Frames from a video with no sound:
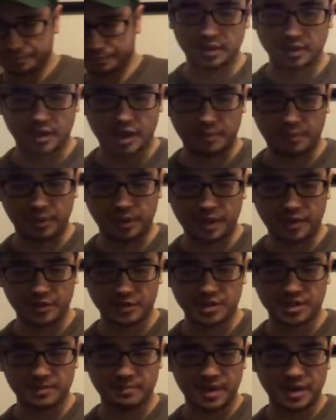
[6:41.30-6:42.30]
A couple
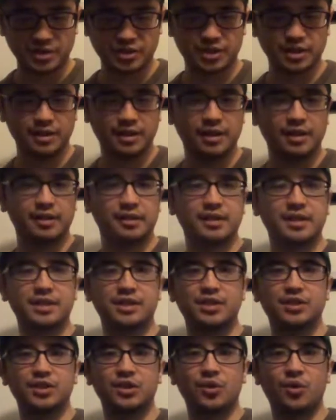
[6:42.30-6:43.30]
others to mention. This
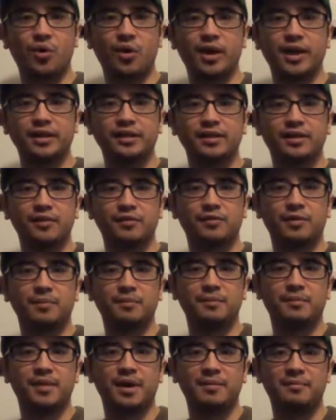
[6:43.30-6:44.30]
is a coin
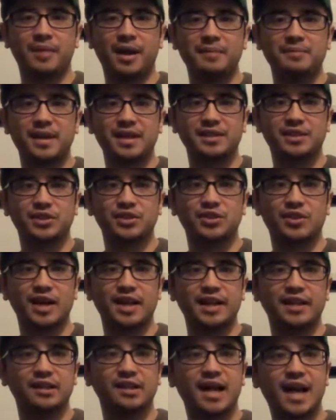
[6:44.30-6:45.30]
from my basic
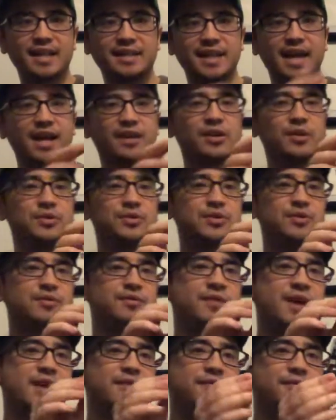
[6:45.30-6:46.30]
training class, Echo
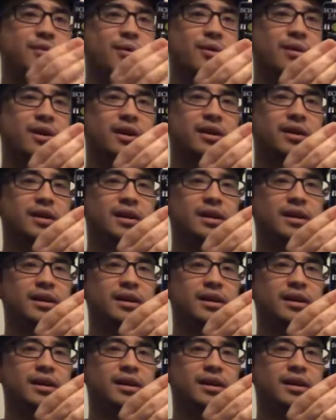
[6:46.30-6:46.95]
254.